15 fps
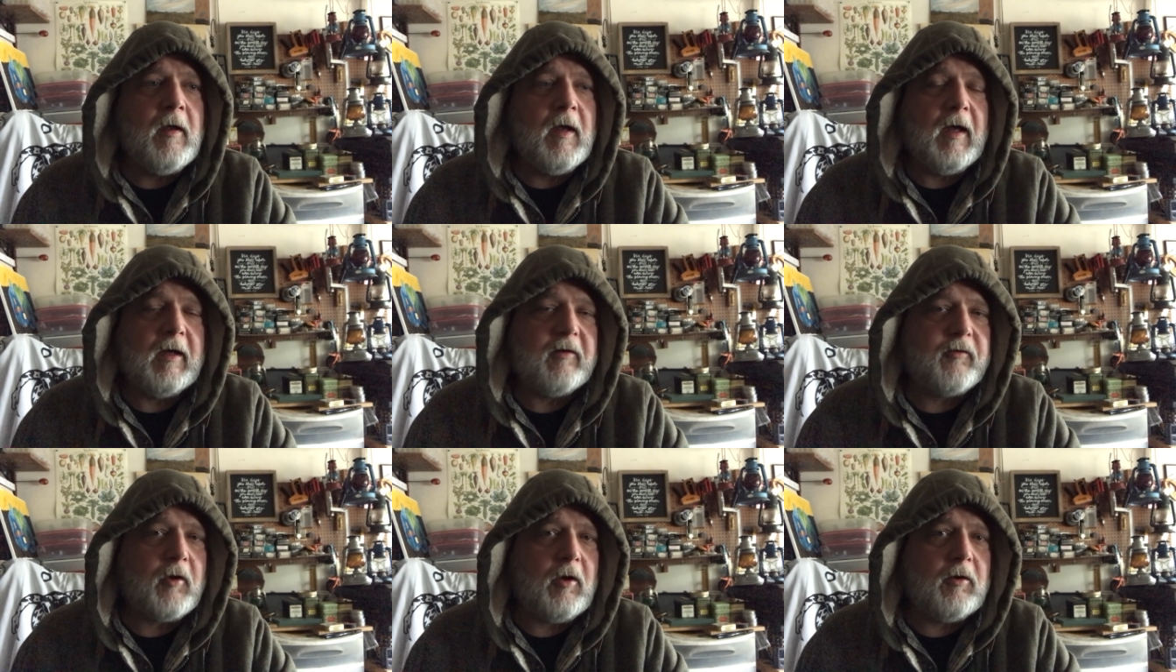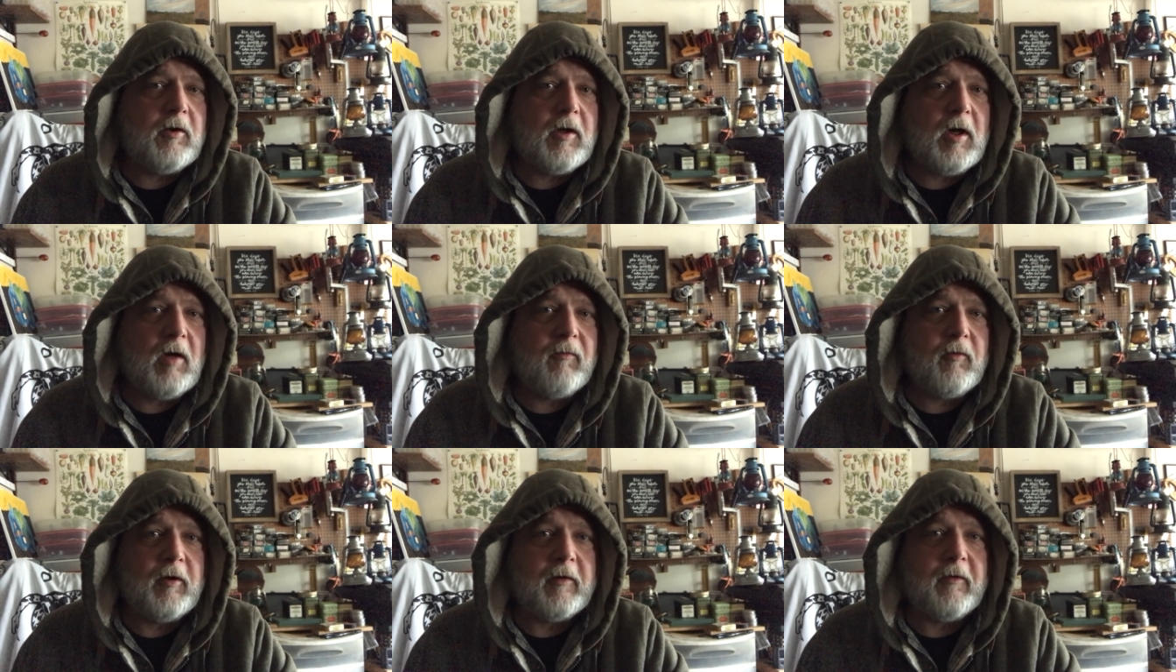And it's
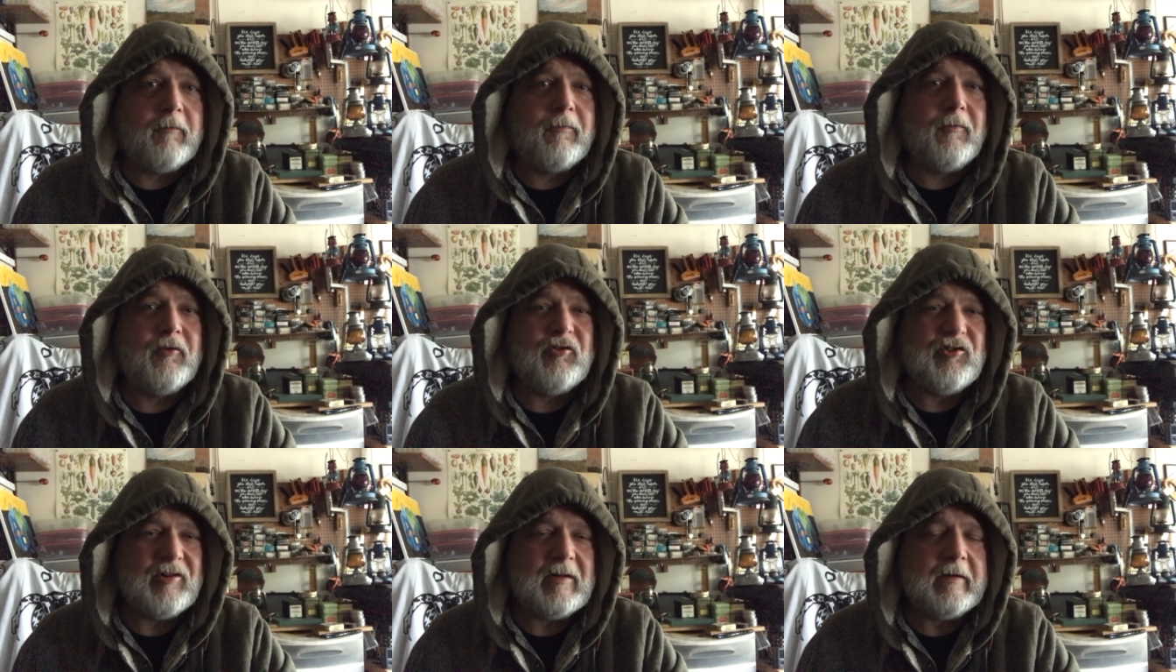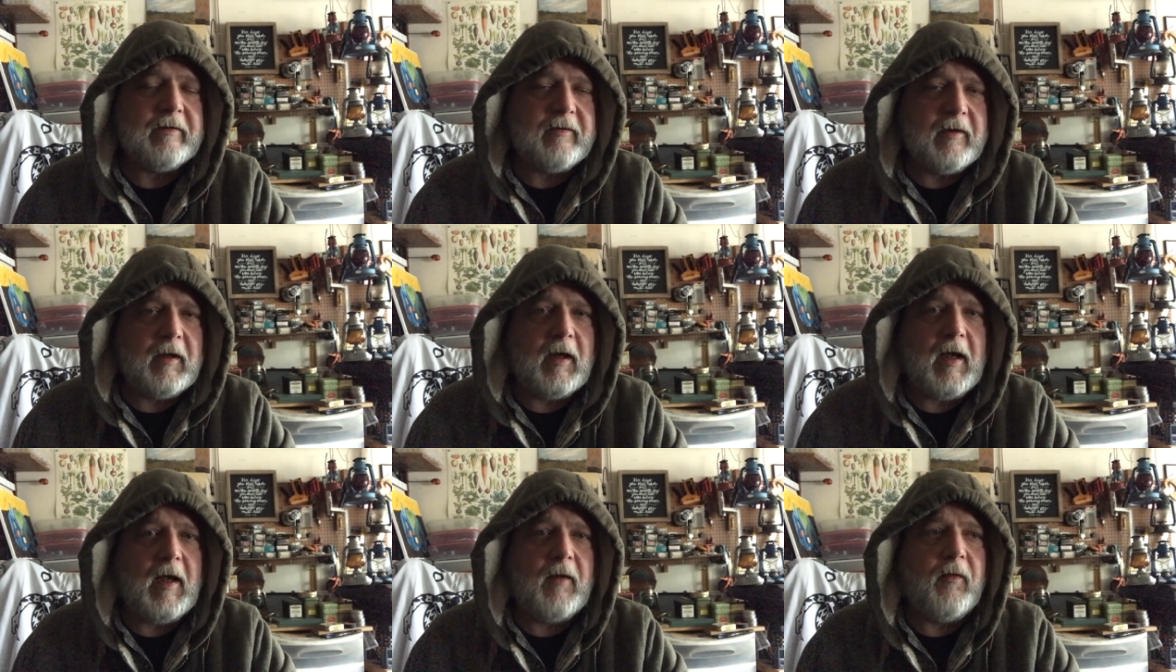uncovering the
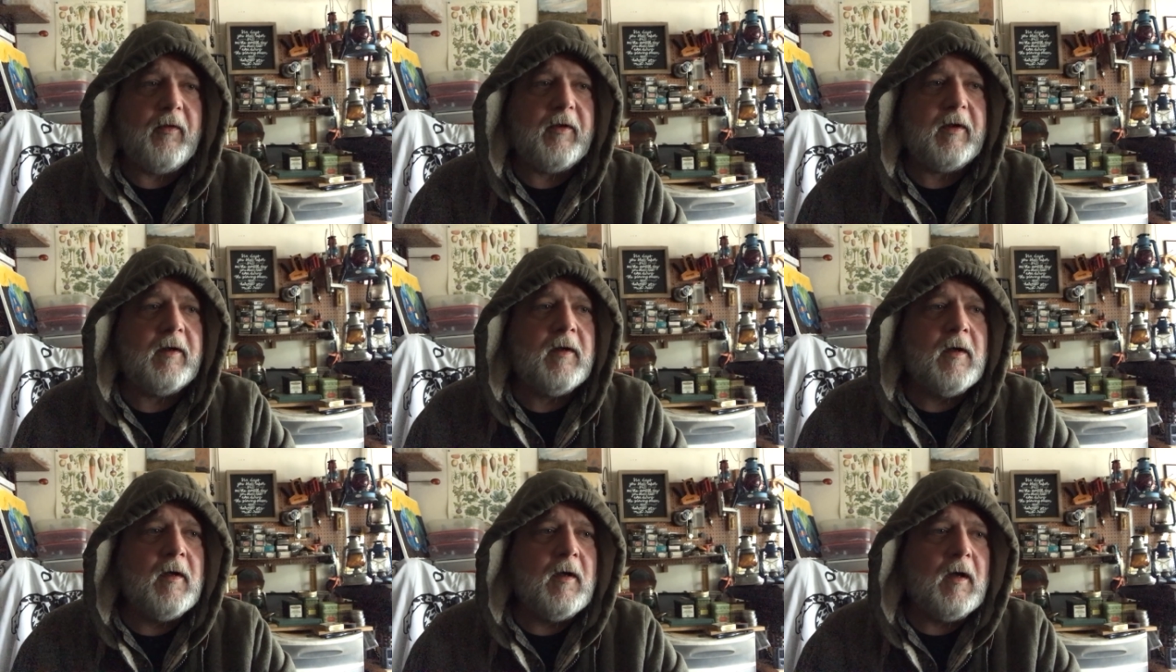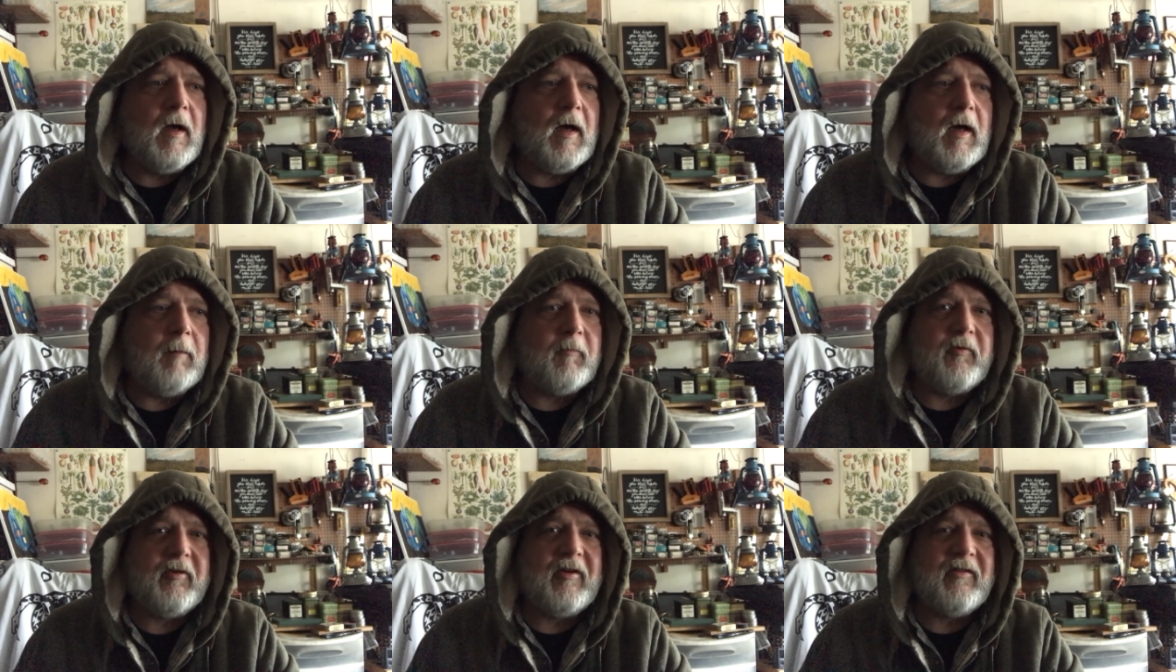fragility and the
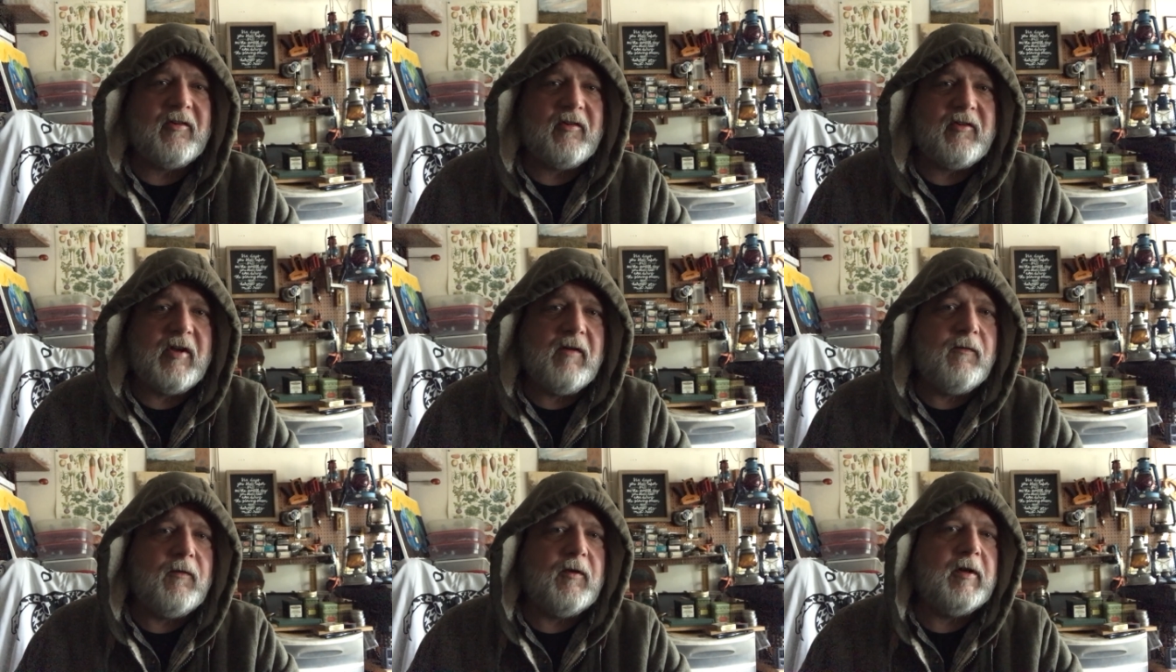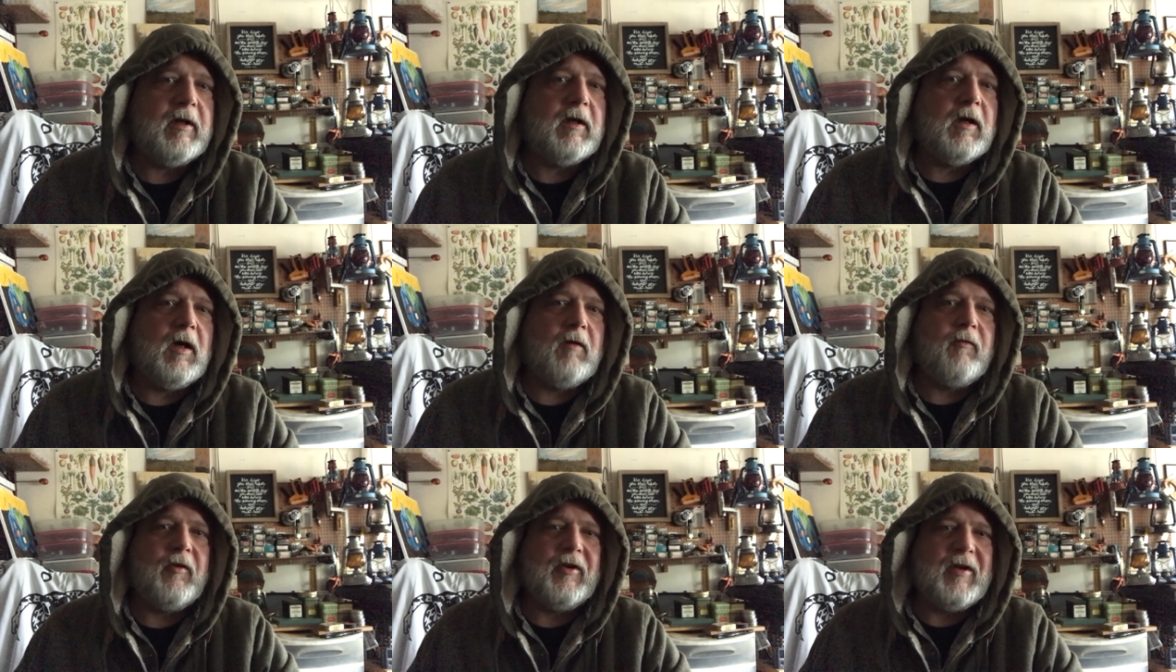um, sensitivity
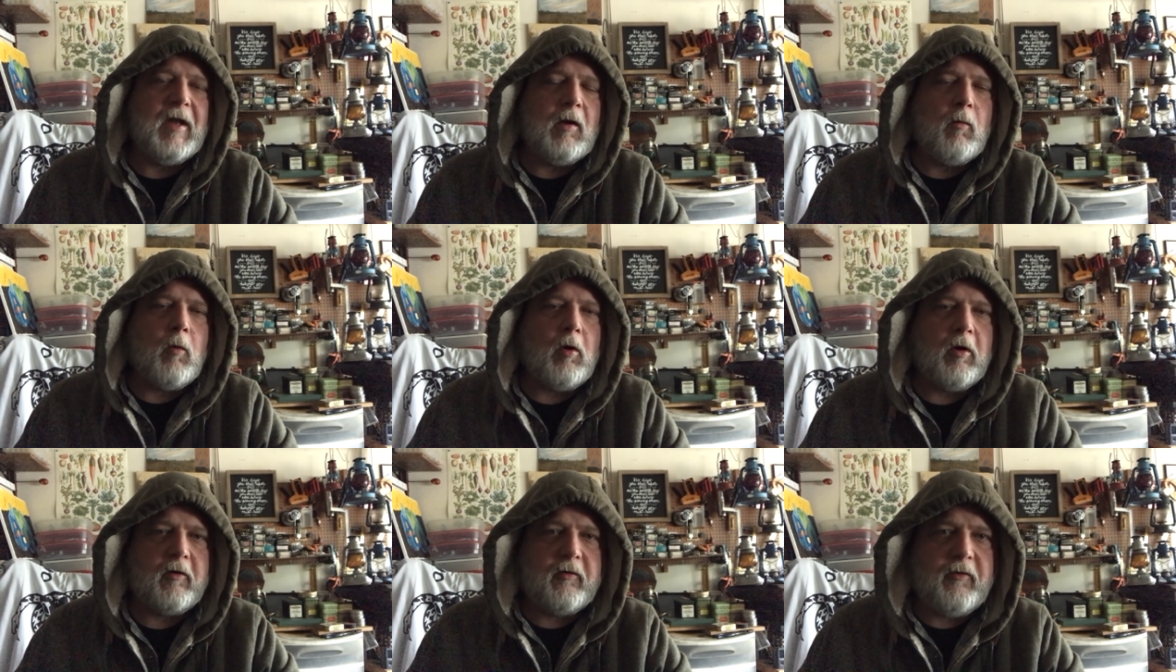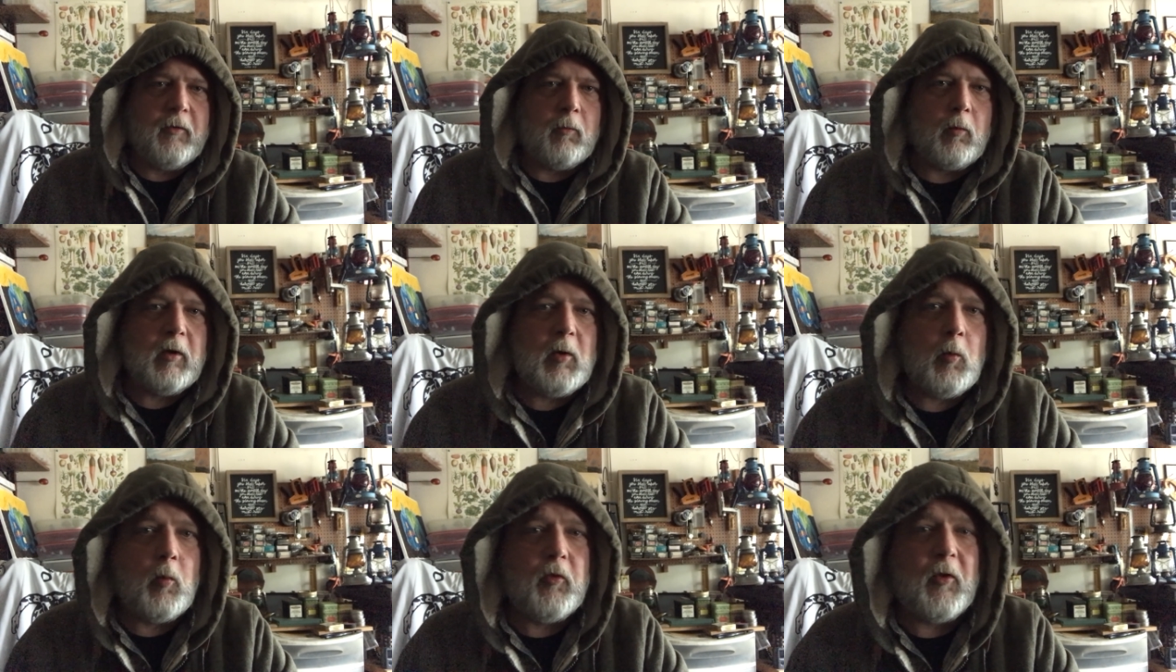of the networks that,
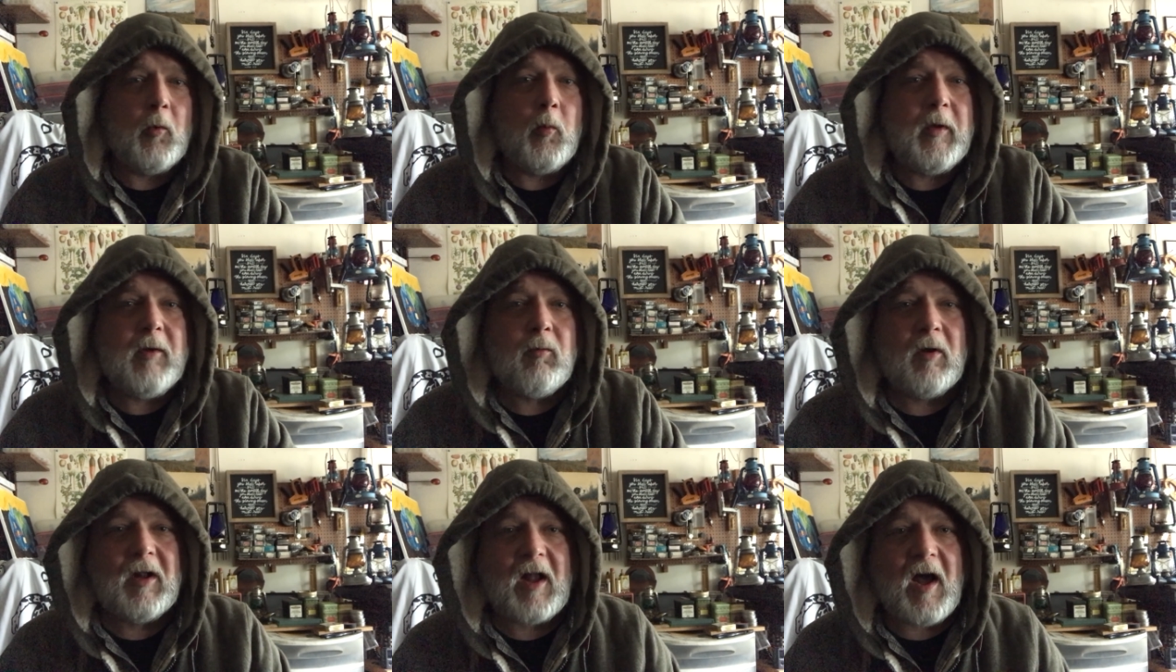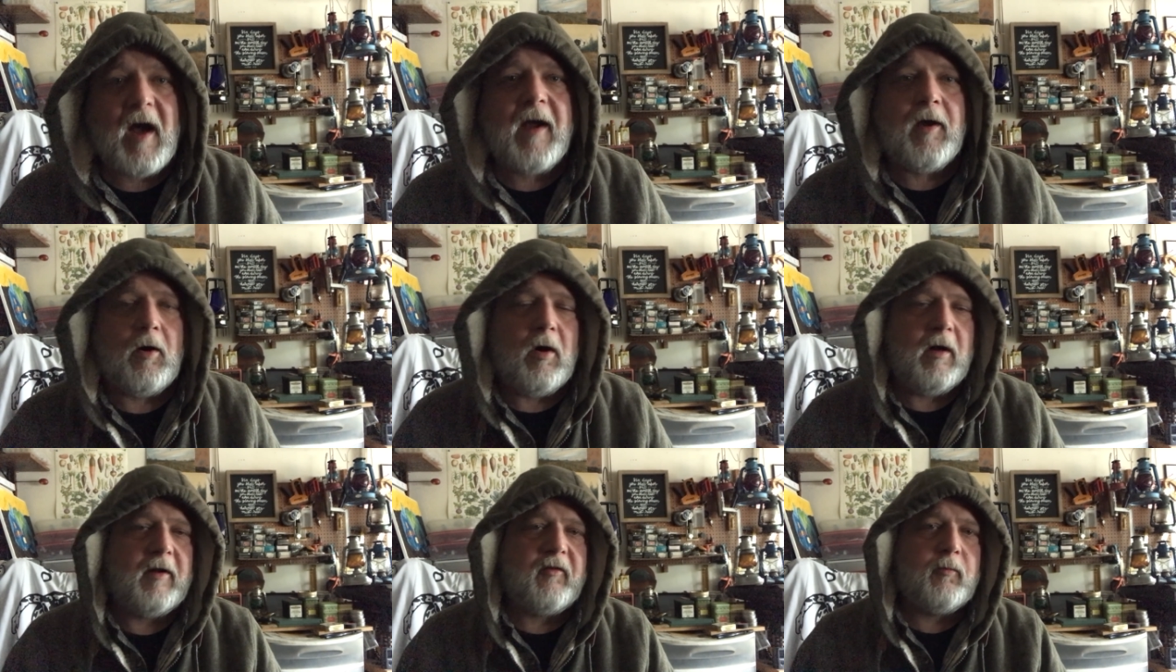re- that we rely
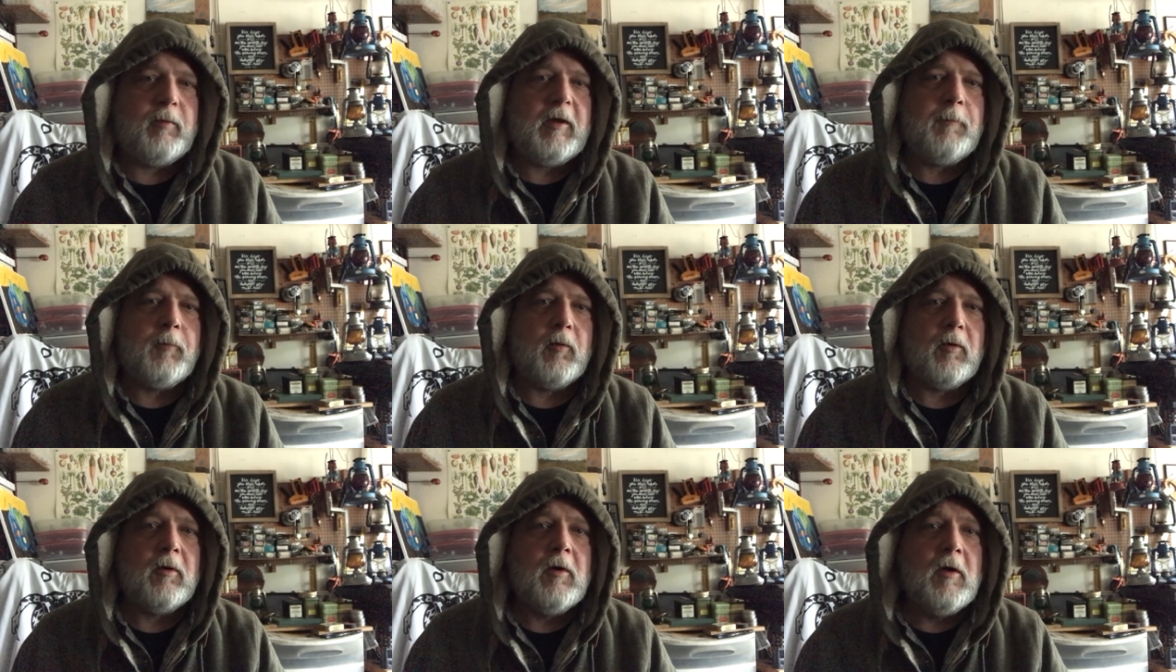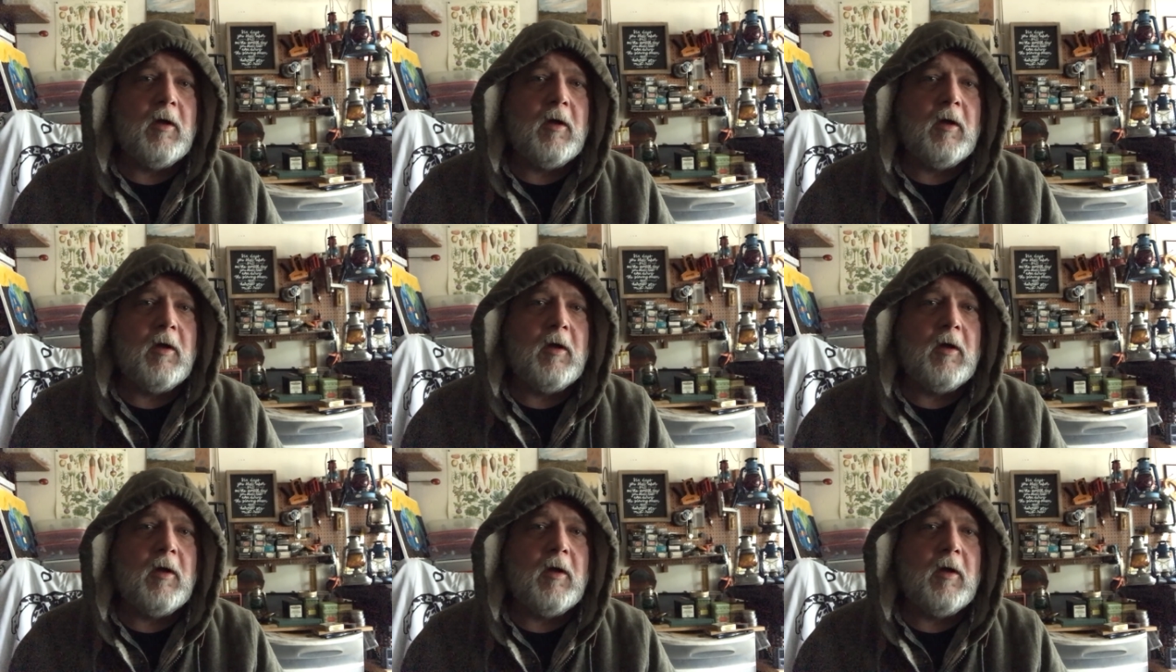on as people